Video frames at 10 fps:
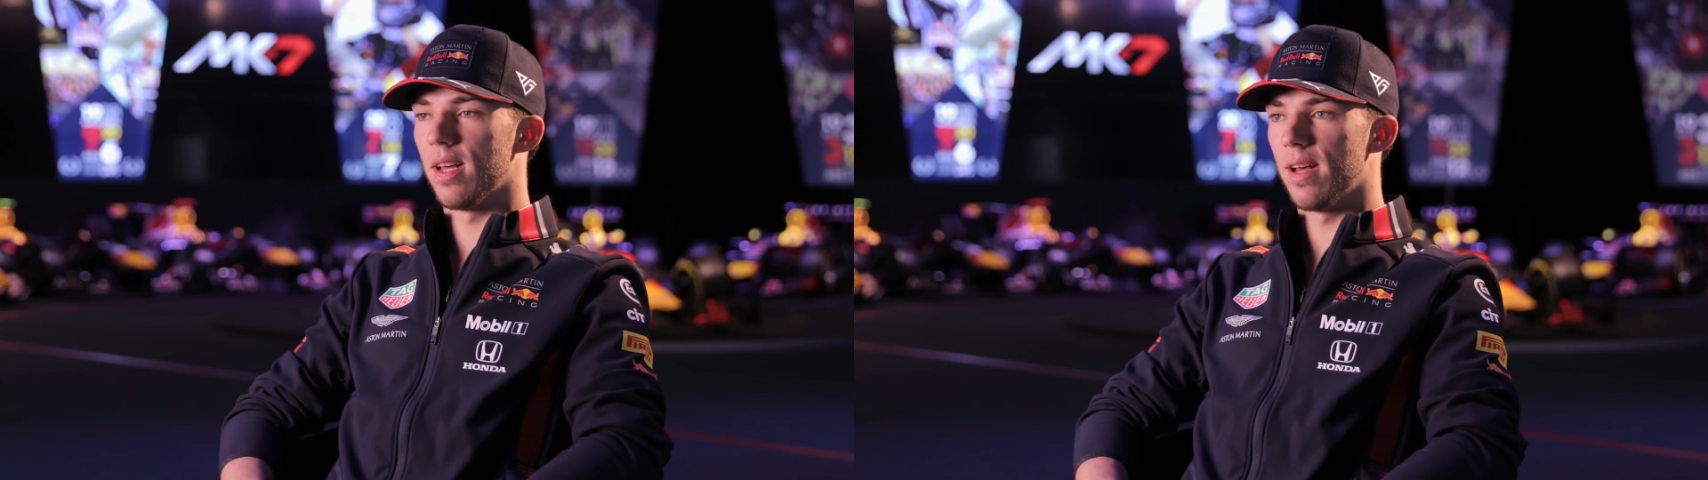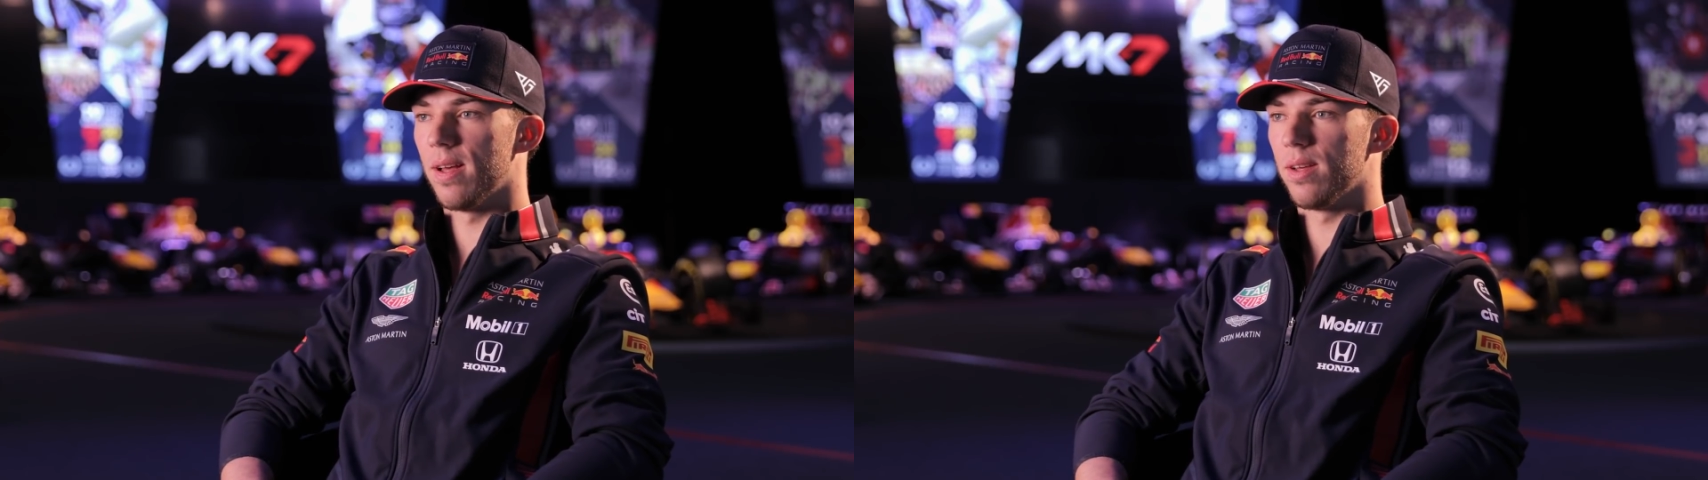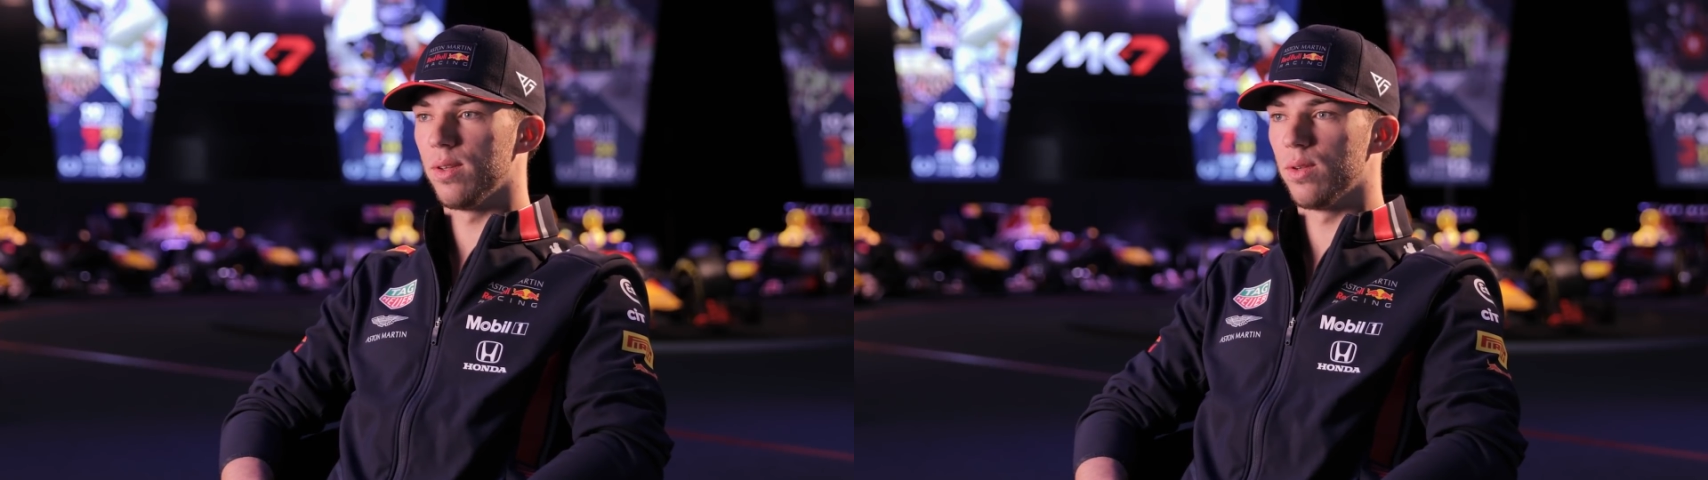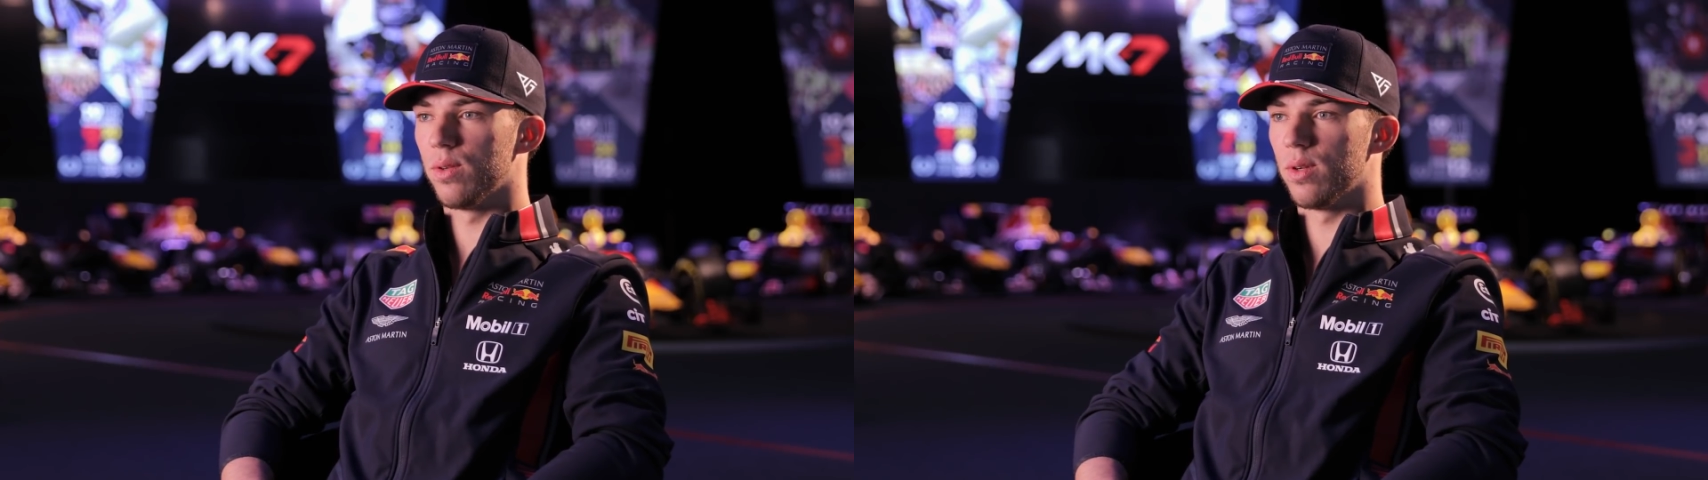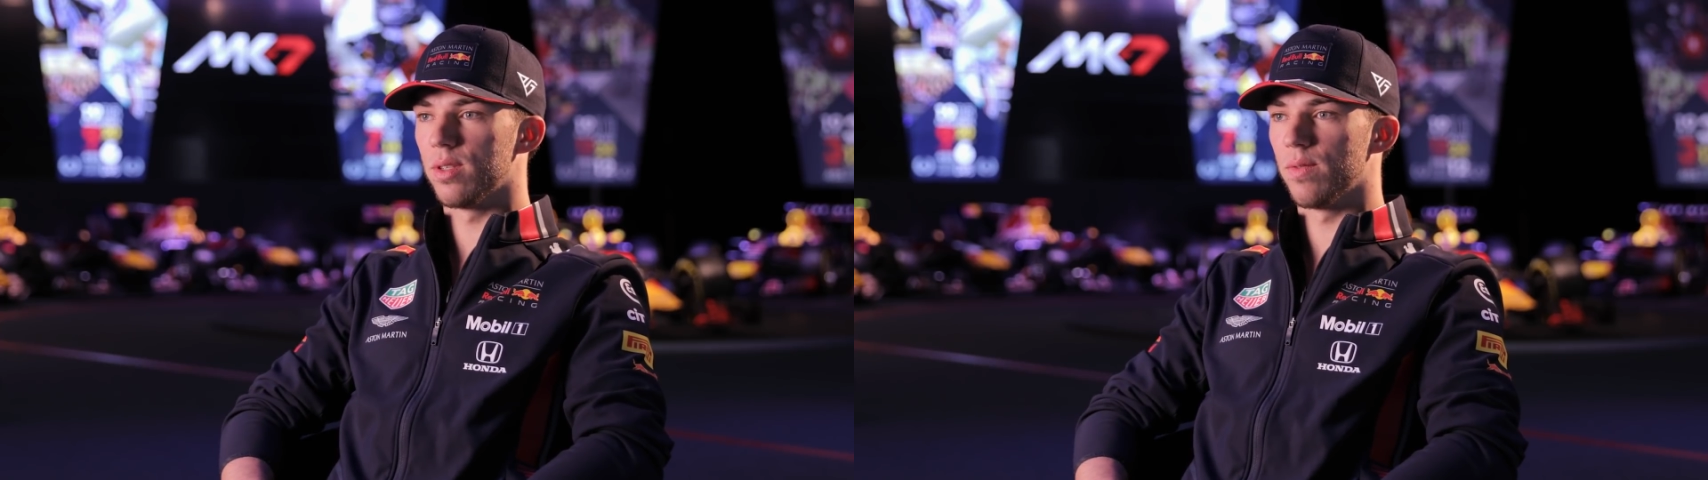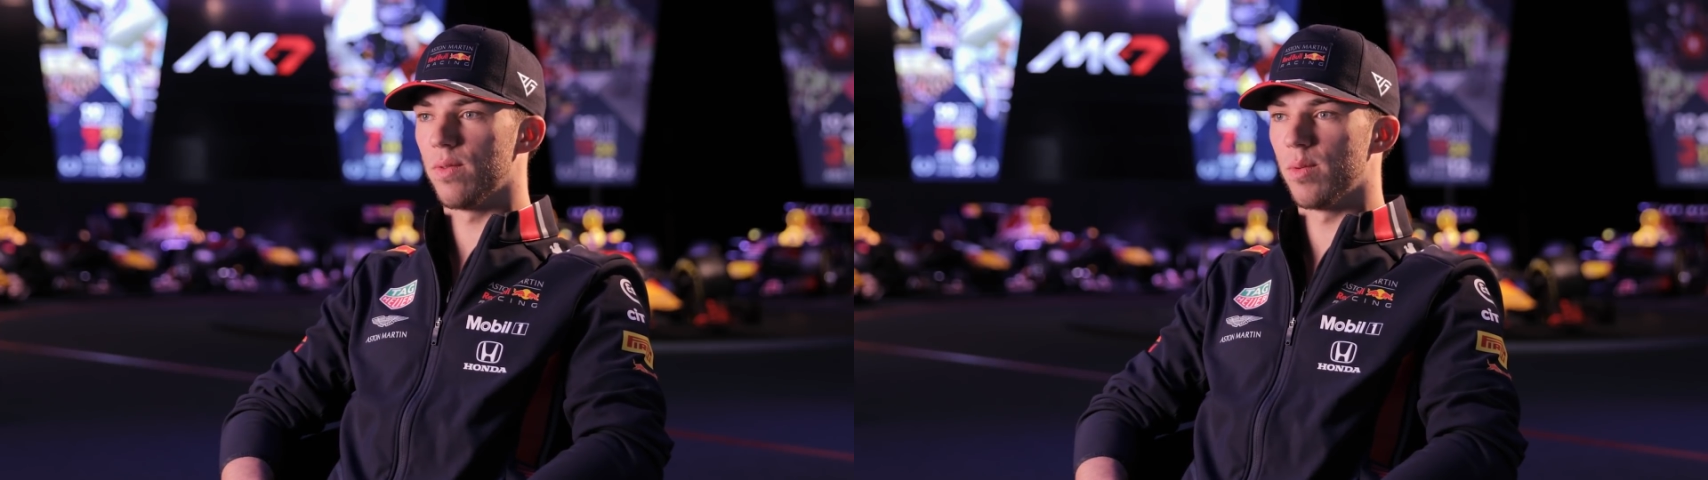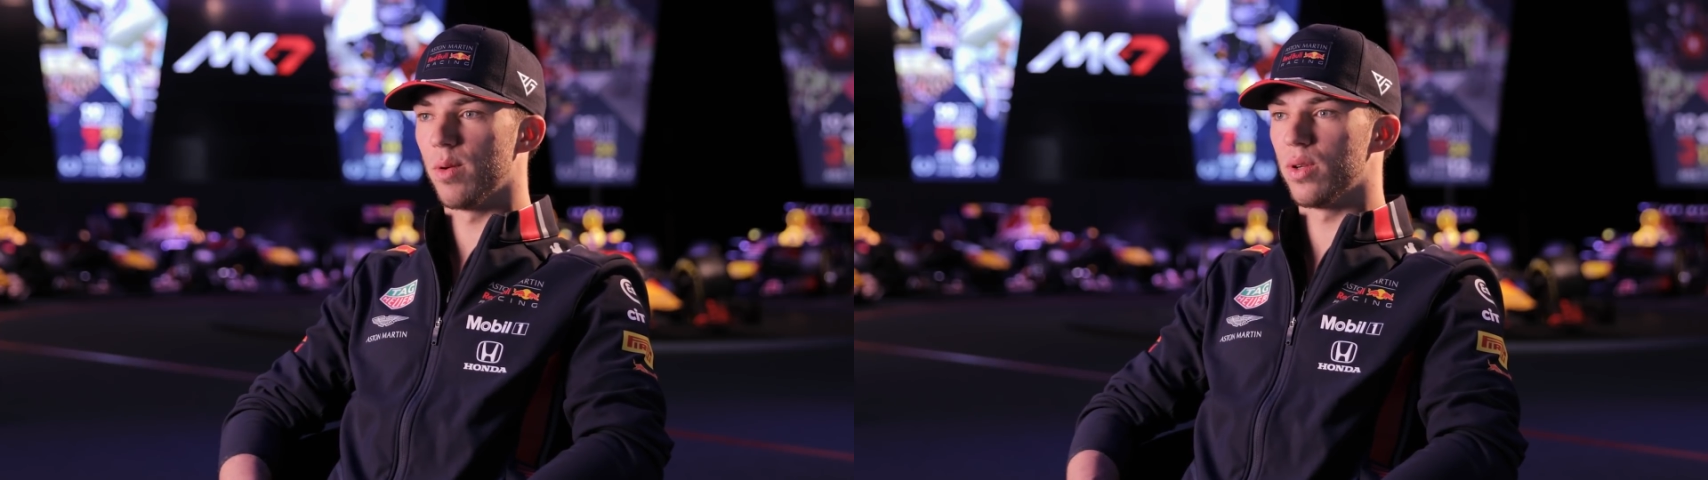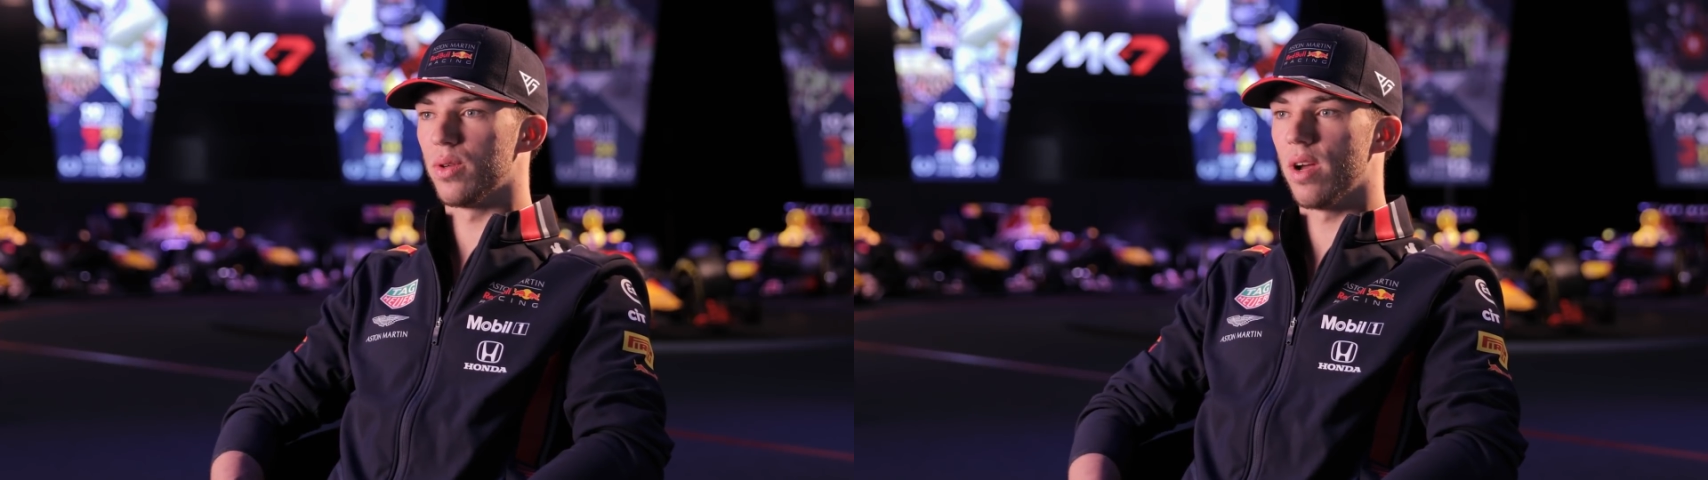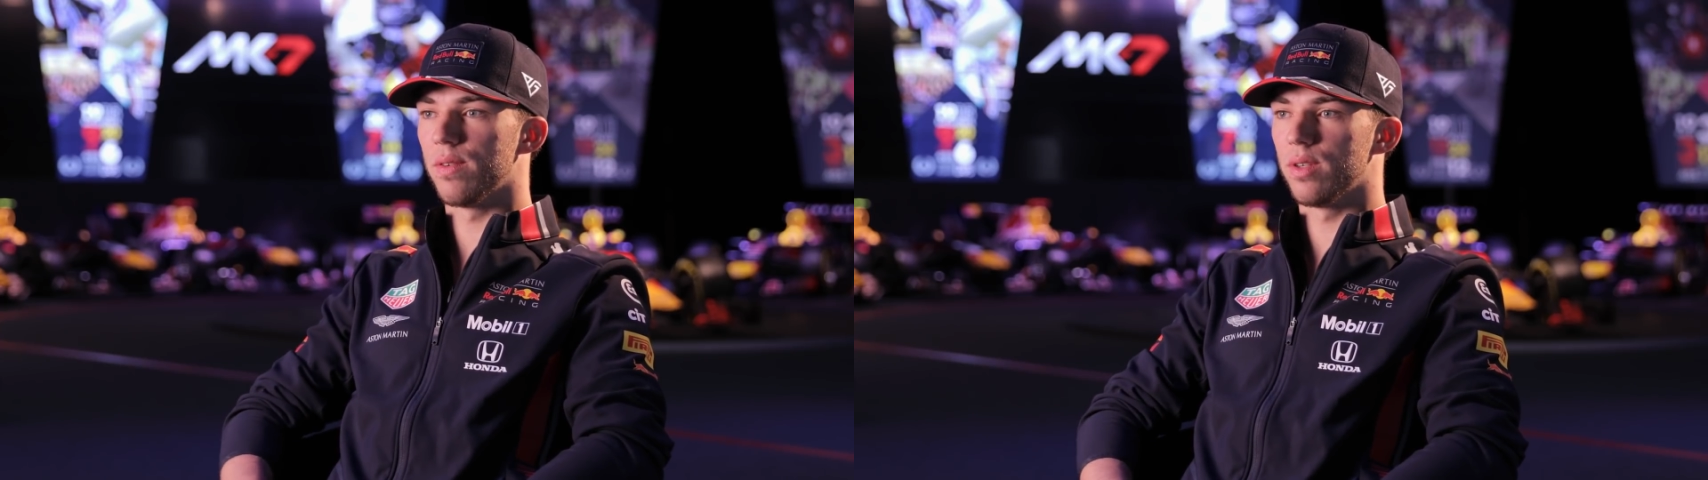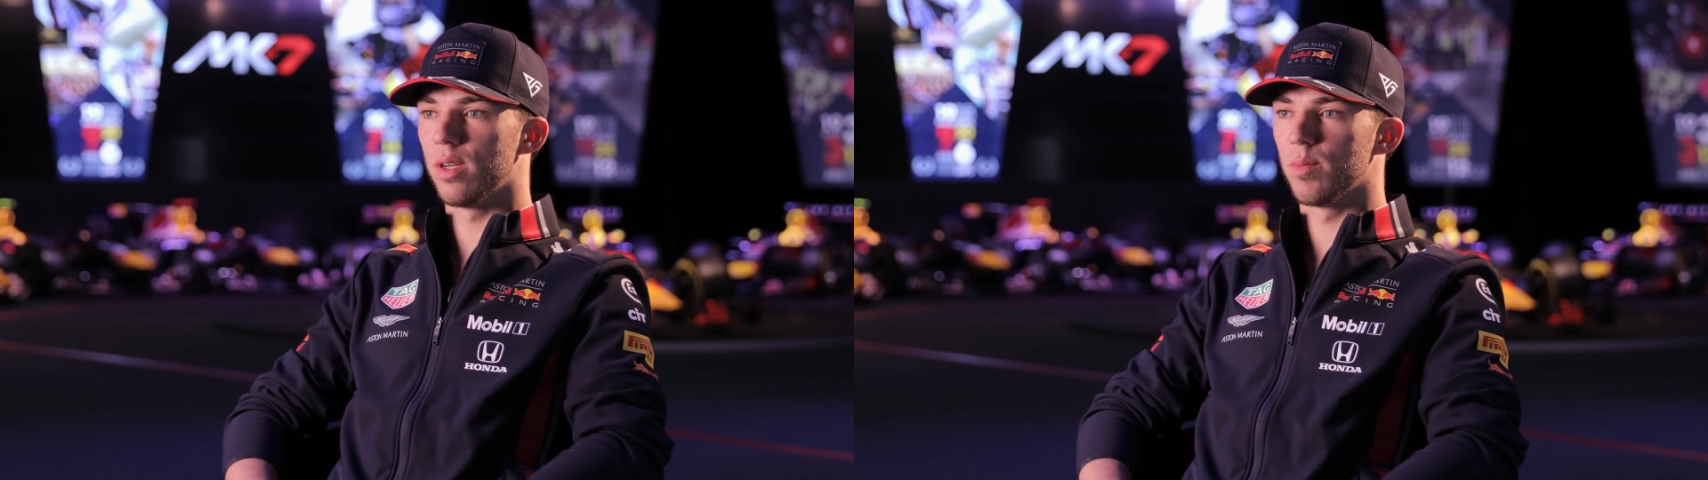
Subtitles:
As a Formula One driver,